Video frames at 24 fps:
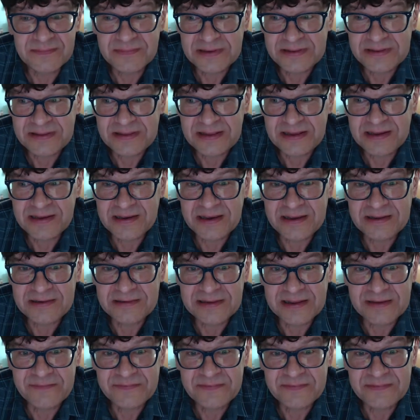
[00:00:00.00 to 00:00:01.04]
I think I'd
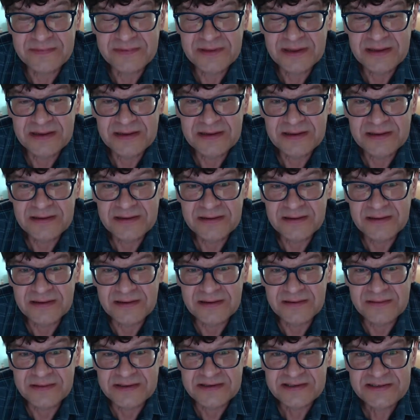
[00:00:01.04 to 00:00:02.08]
left
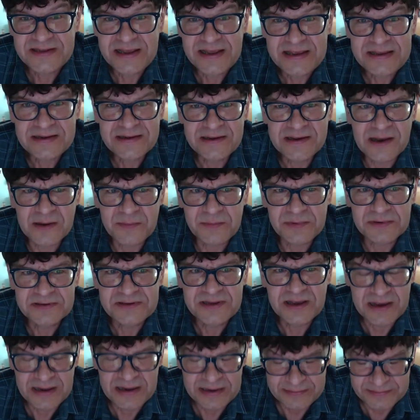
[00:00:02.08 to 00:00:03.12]
uh, the state a couple
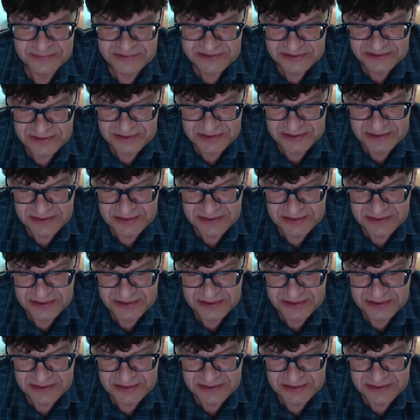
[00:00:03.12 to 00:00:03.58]
times,